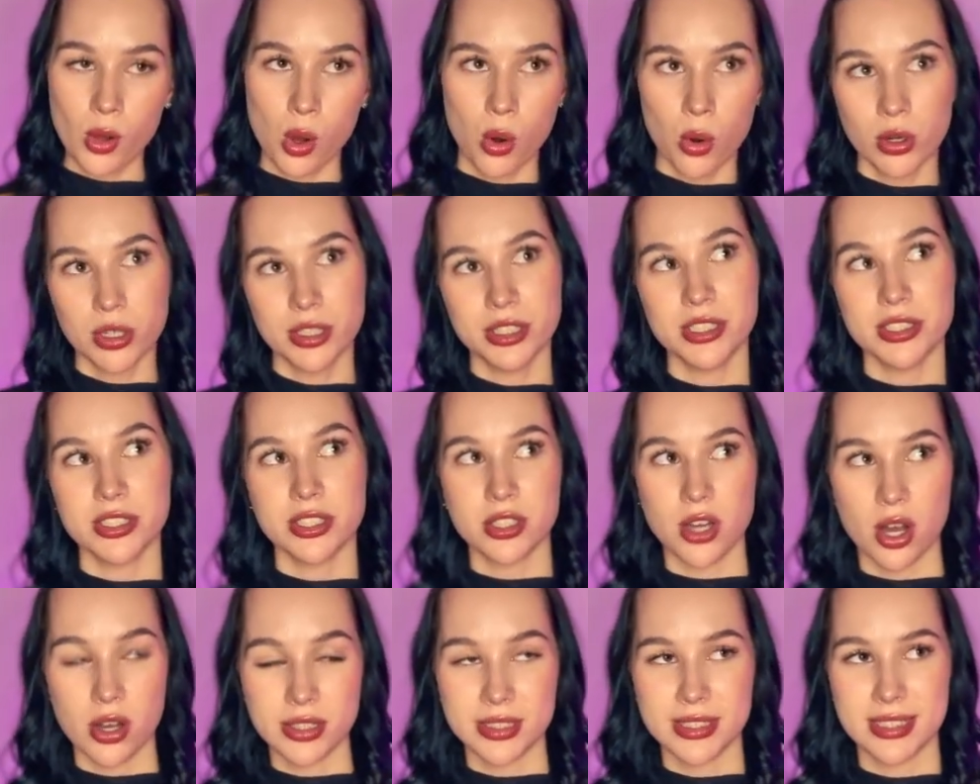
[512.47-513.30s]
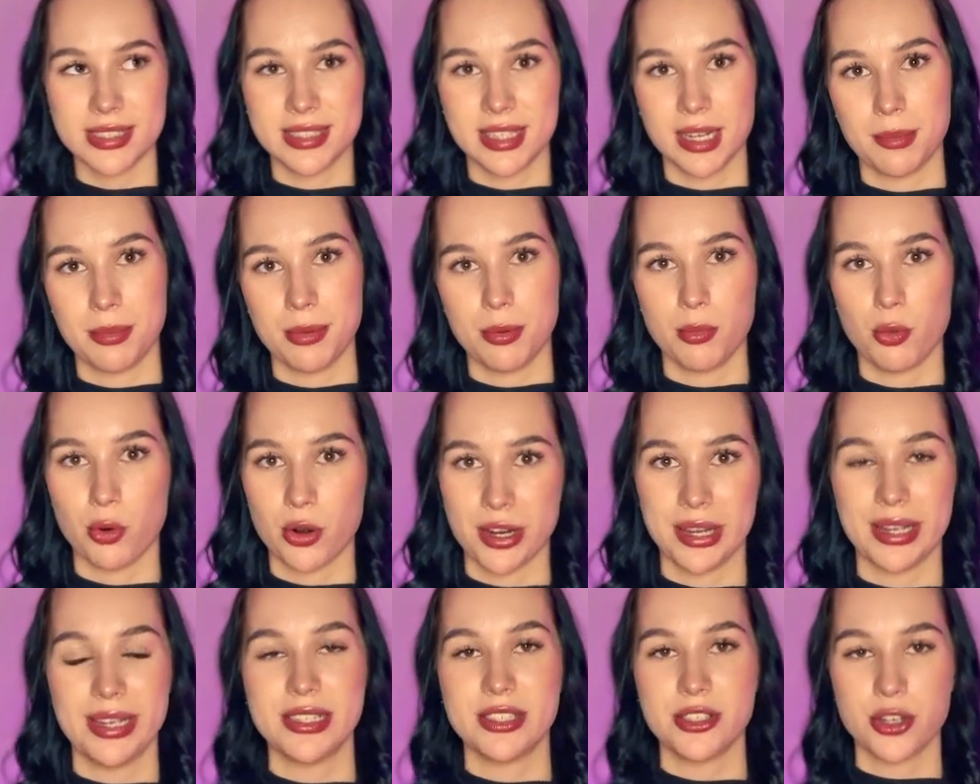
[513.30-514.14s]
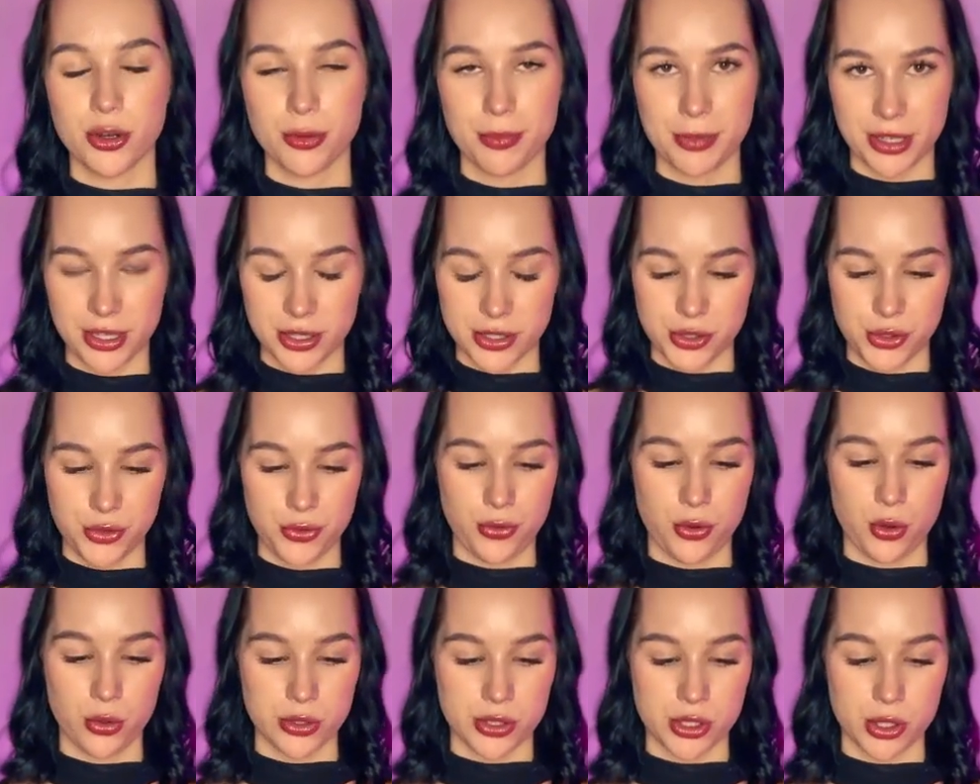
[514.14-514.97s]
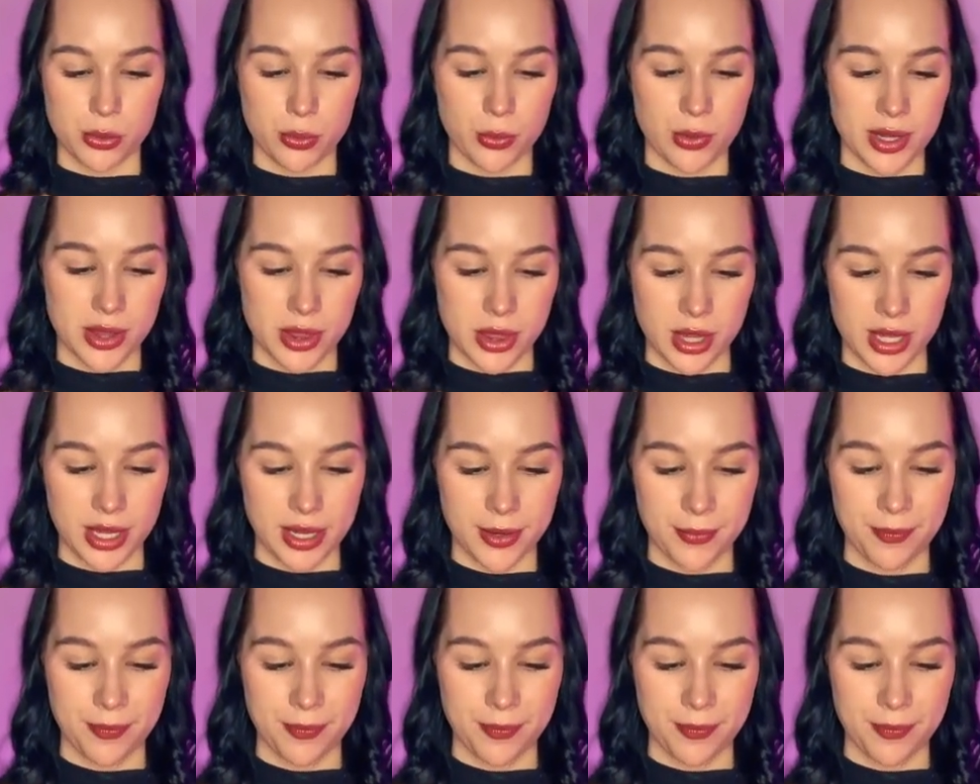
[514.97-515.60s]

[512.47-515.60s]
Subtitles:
or the stocks is going to be more easier because you focus on one thing,